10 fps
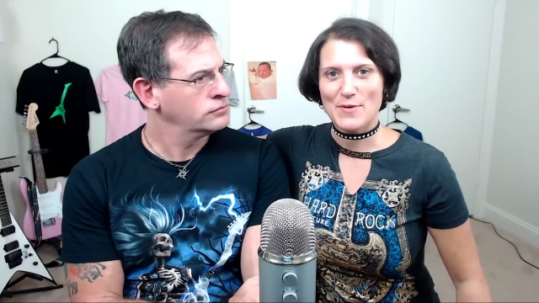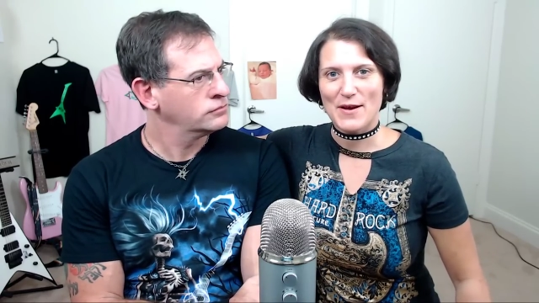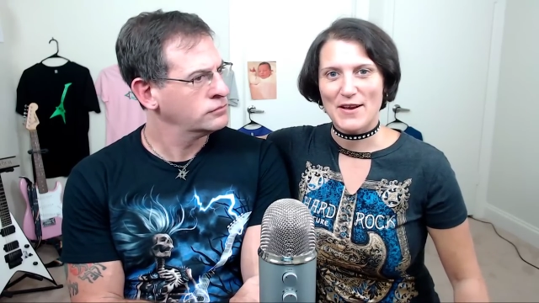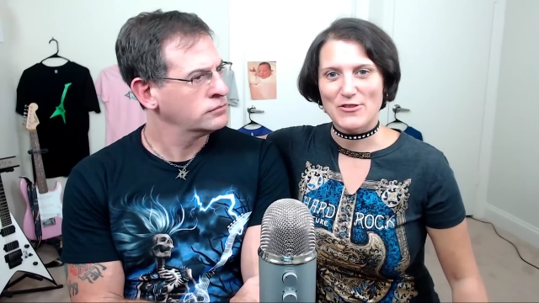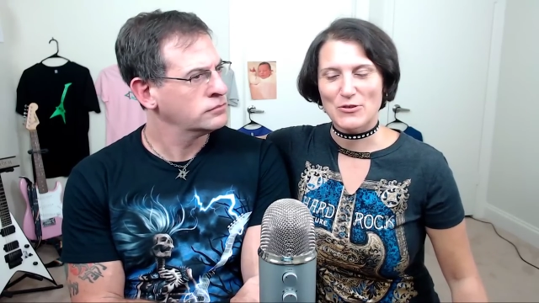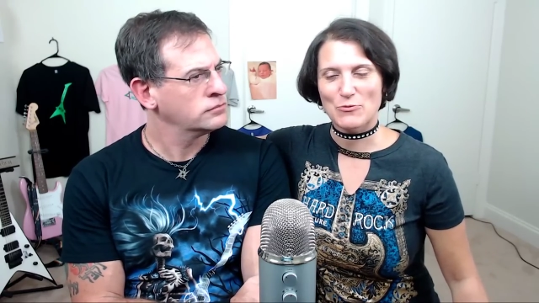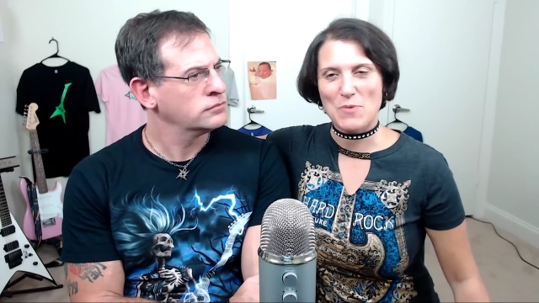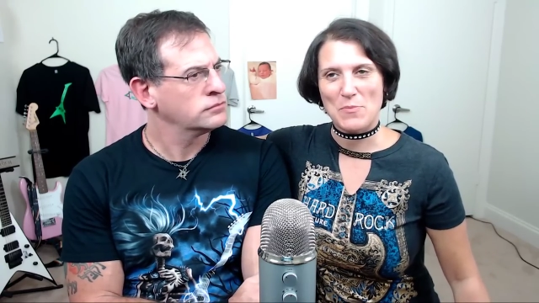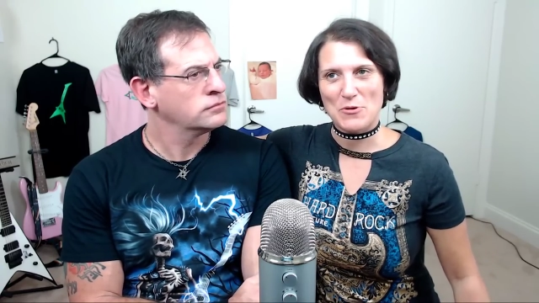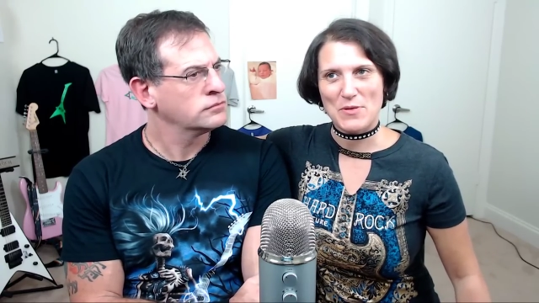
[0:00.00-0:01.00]
Speaker 1: I just
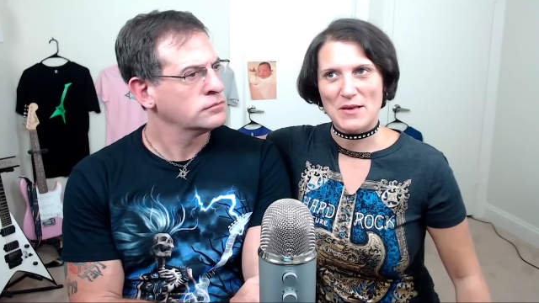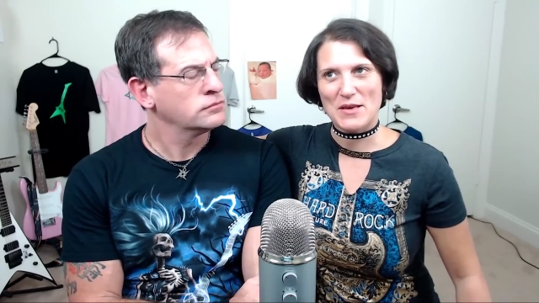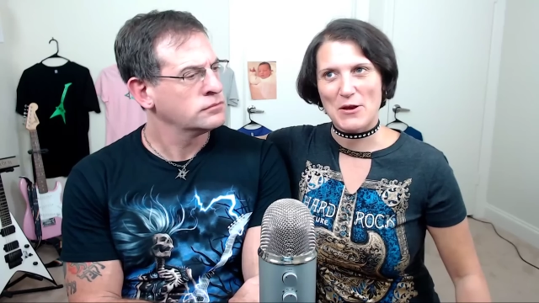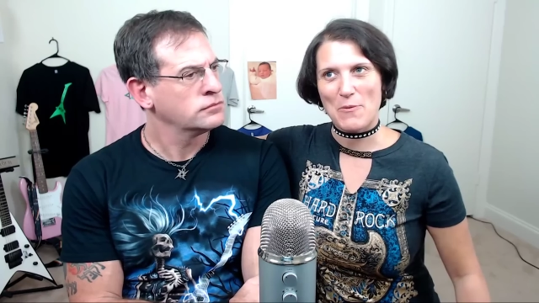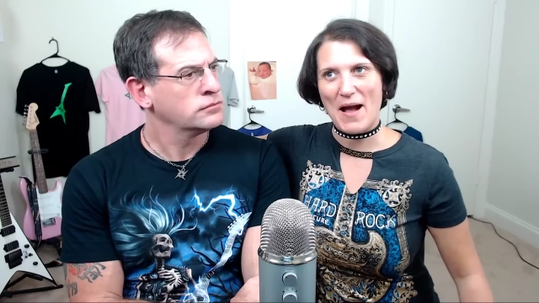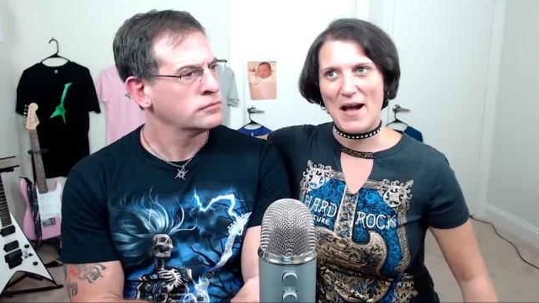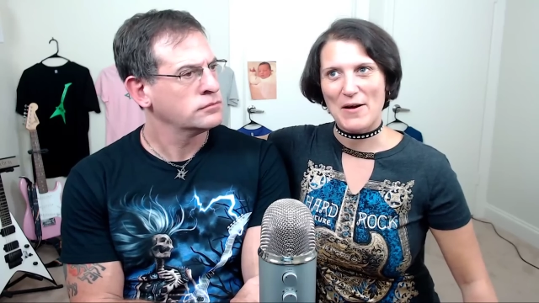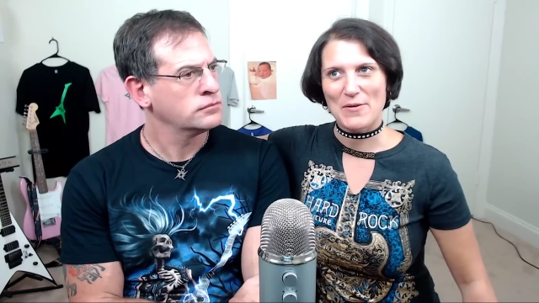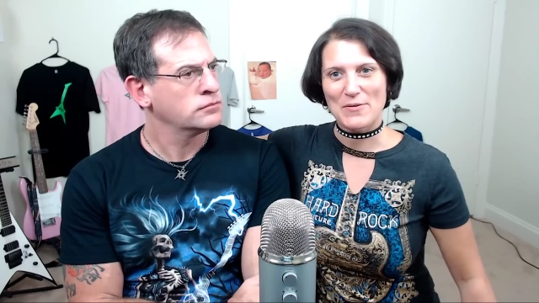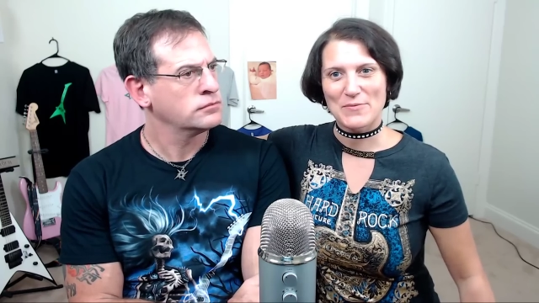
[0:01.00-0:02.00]
remember thinking,
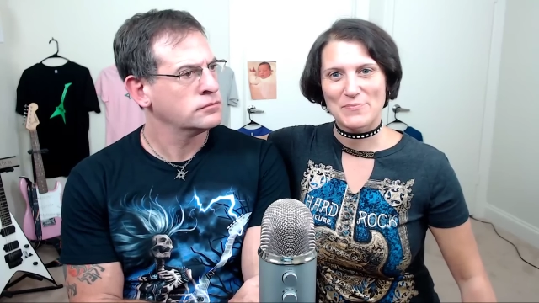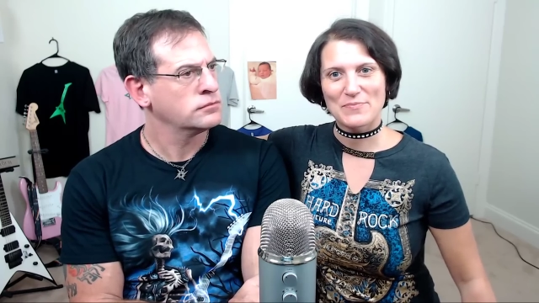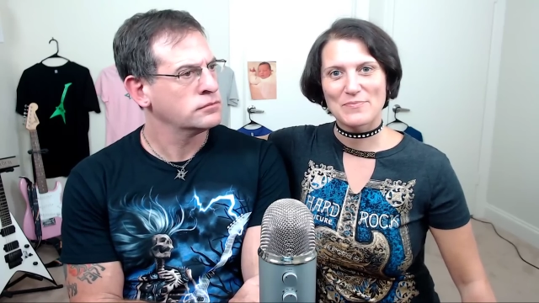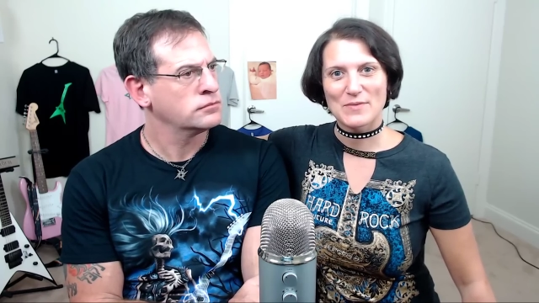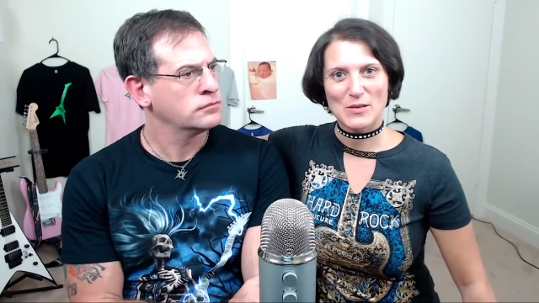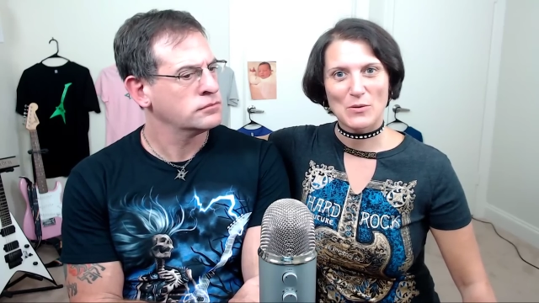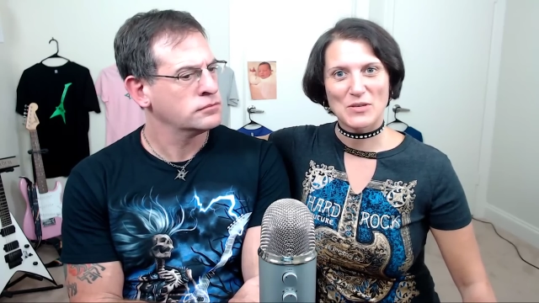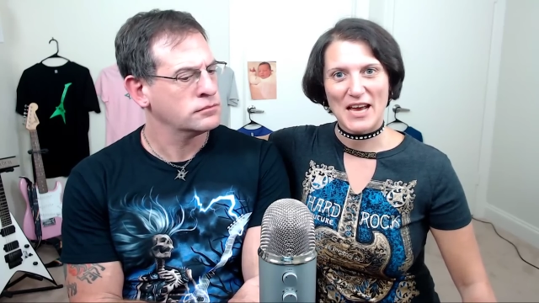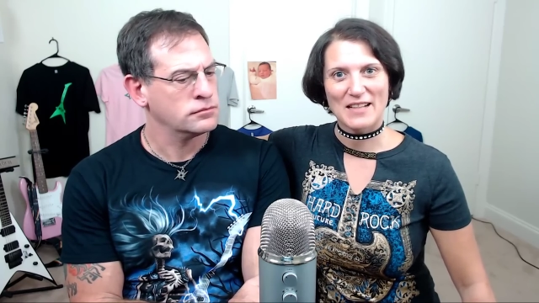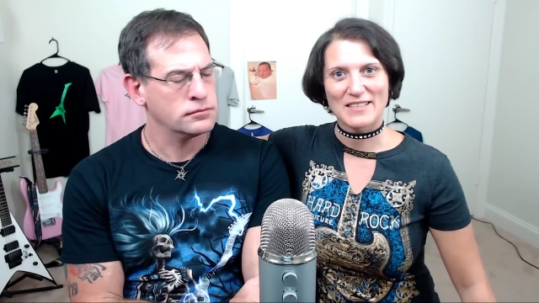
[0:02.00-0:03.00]
wow, so
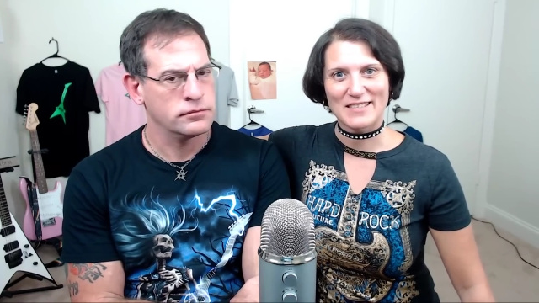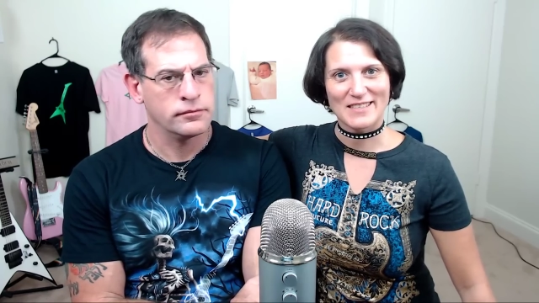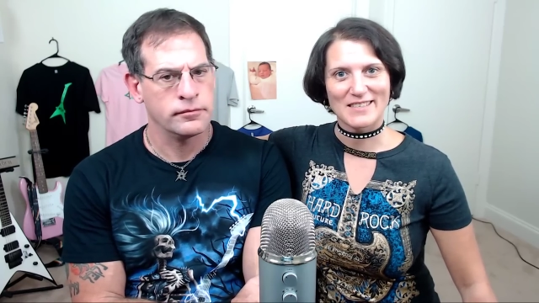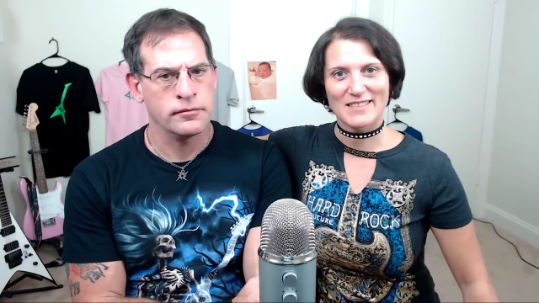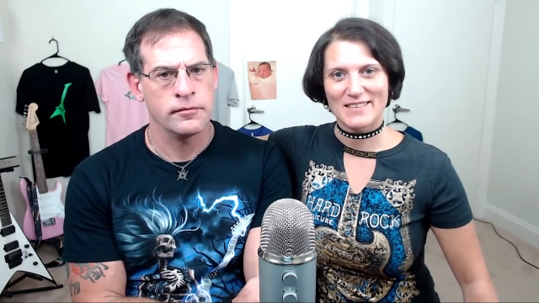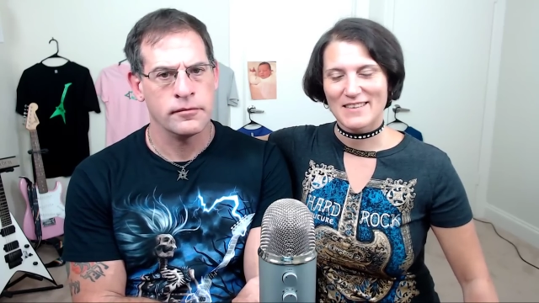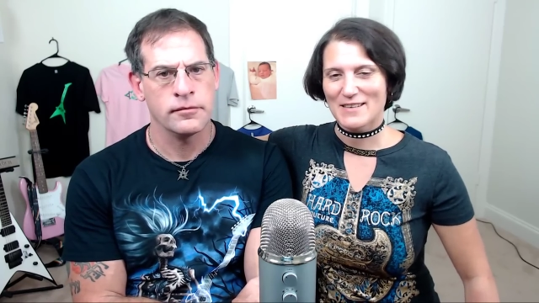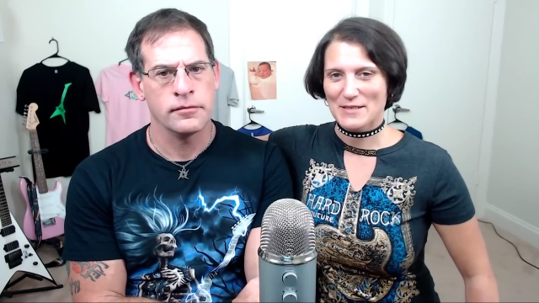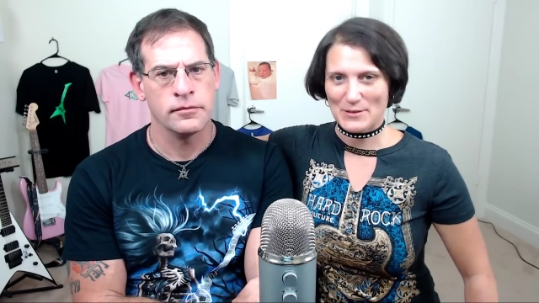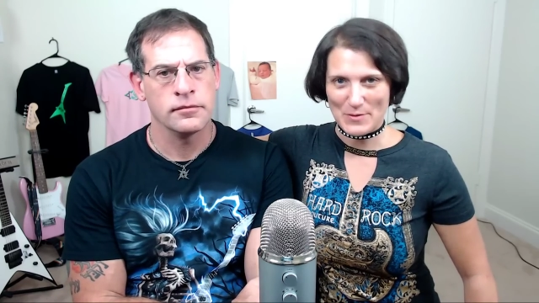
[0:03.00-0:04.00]
talented.
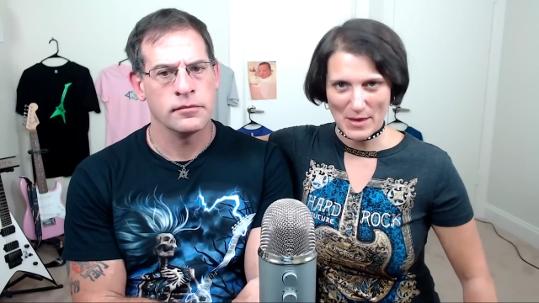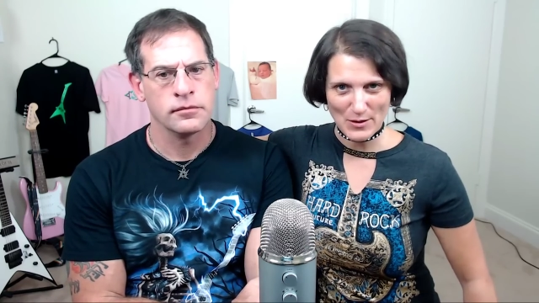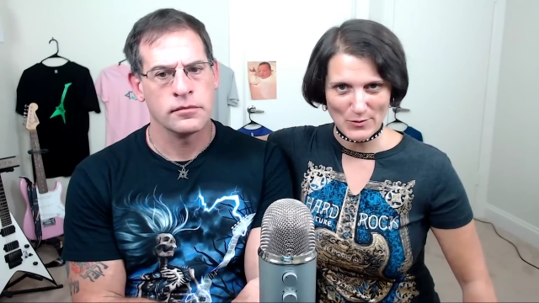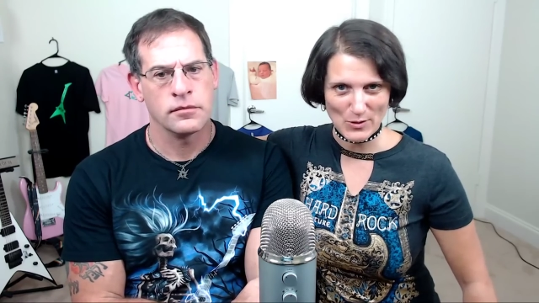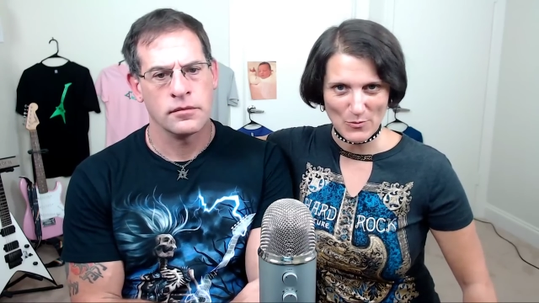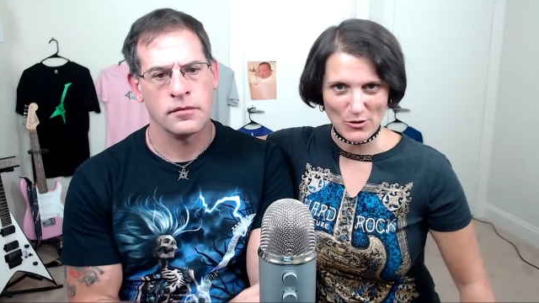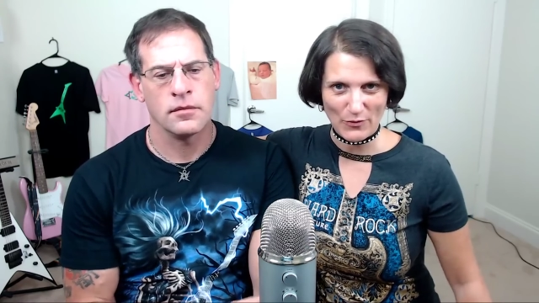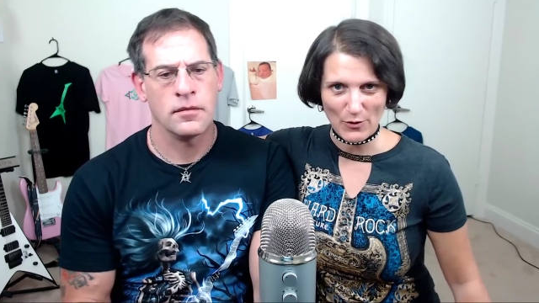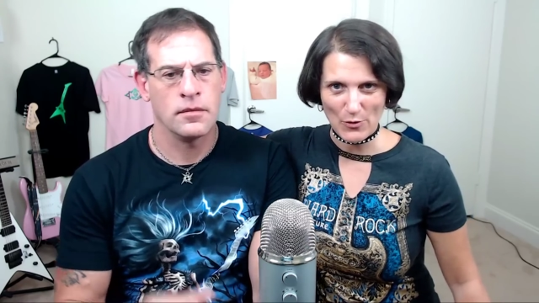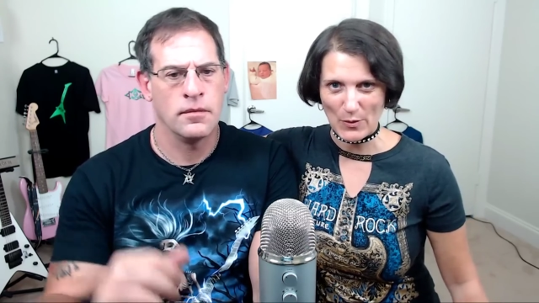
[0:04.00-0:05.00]
So thank you so much for
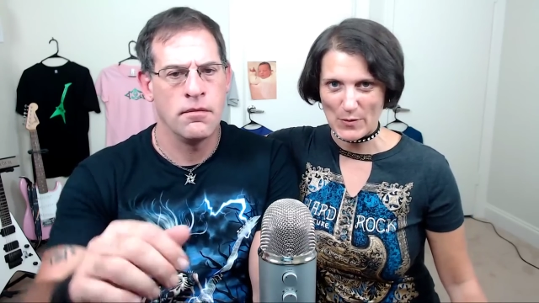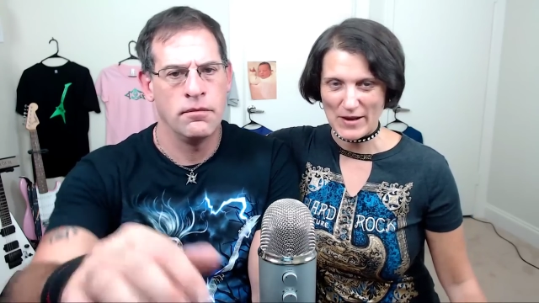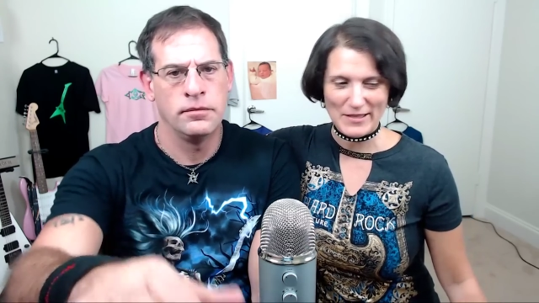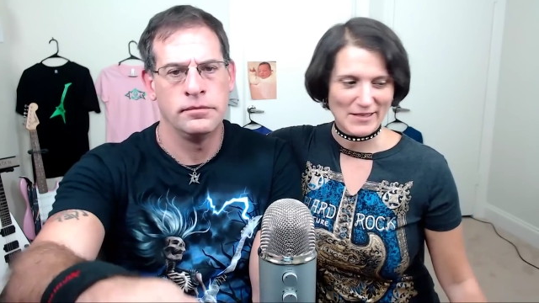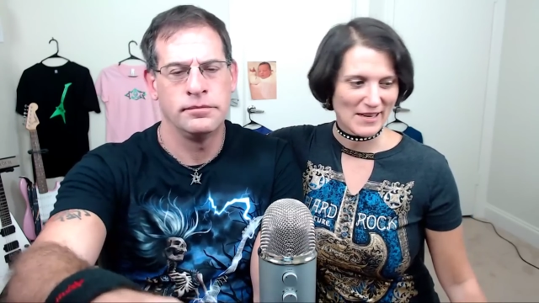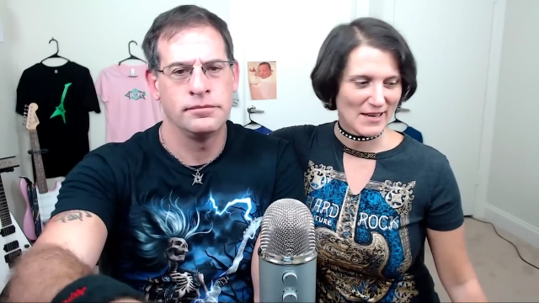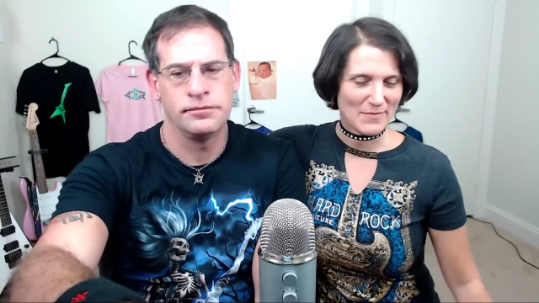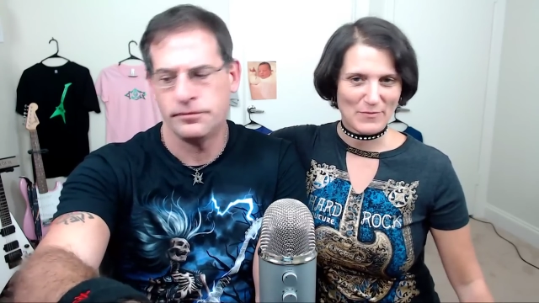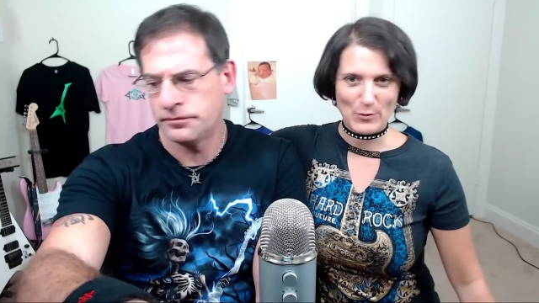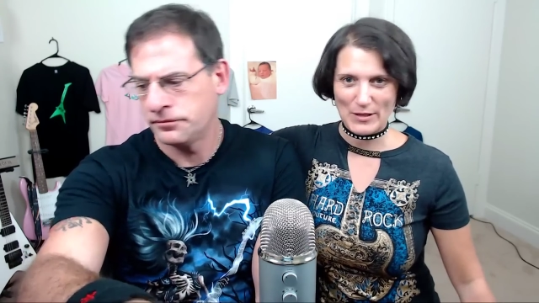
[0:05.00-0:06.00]
your request. I am
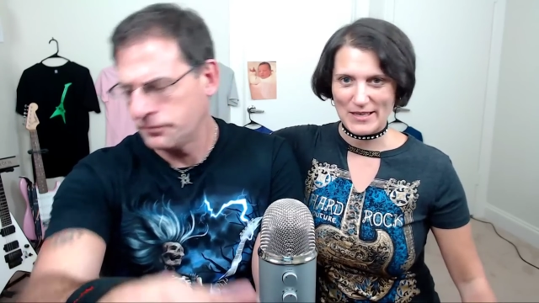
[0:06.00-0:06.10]
really